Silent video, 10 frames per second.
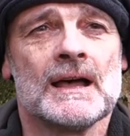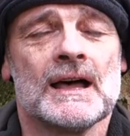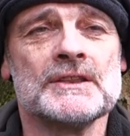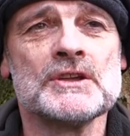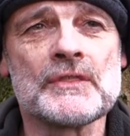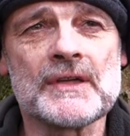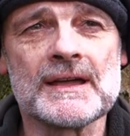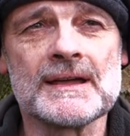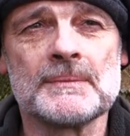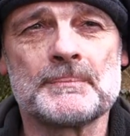
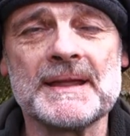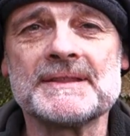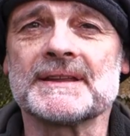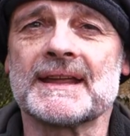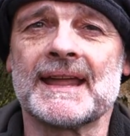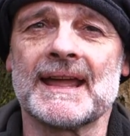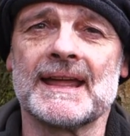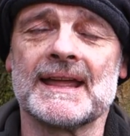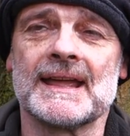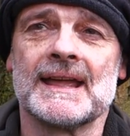Another piece of
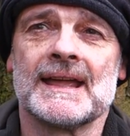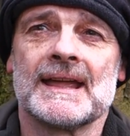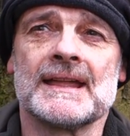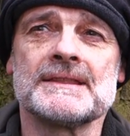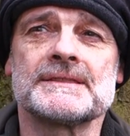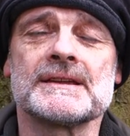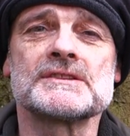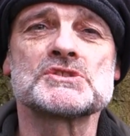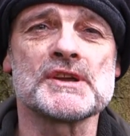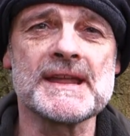kit is
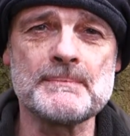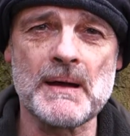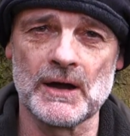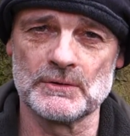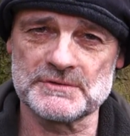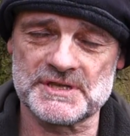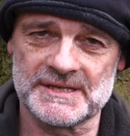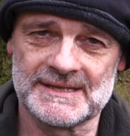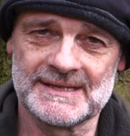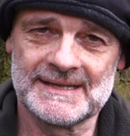the tree boat.
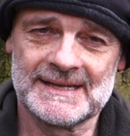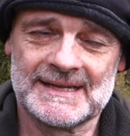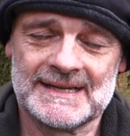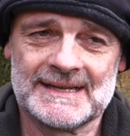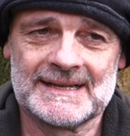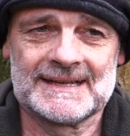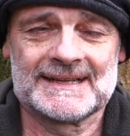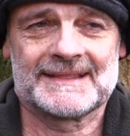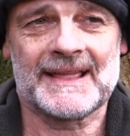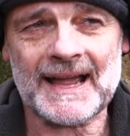
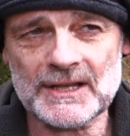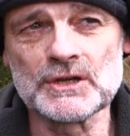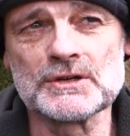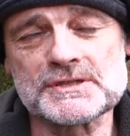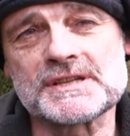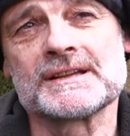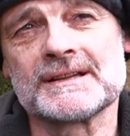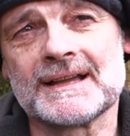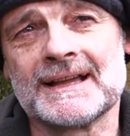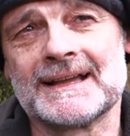That looked
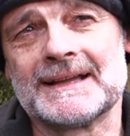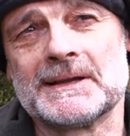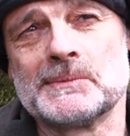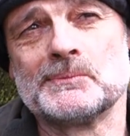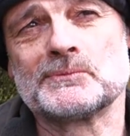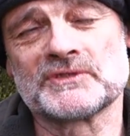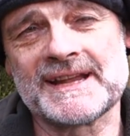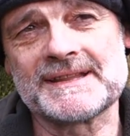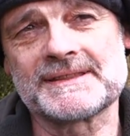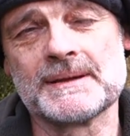
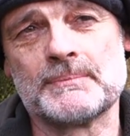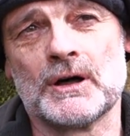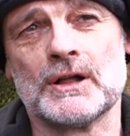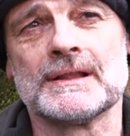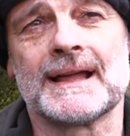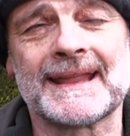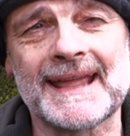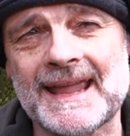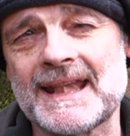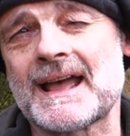reasonable.
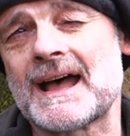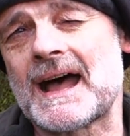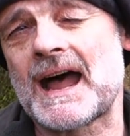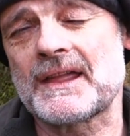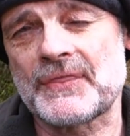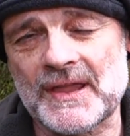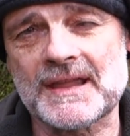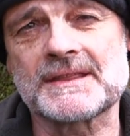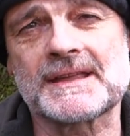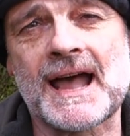Again, I
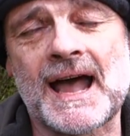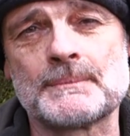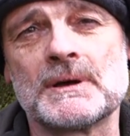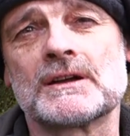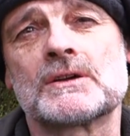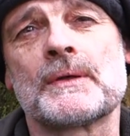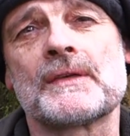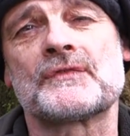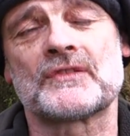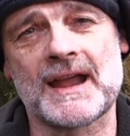think it's a hammock
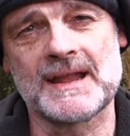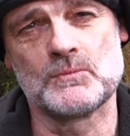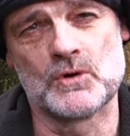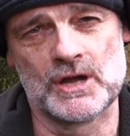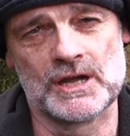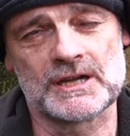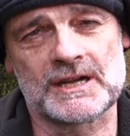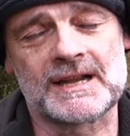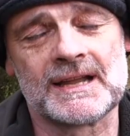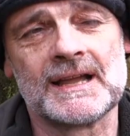with a
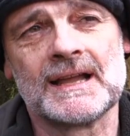framework.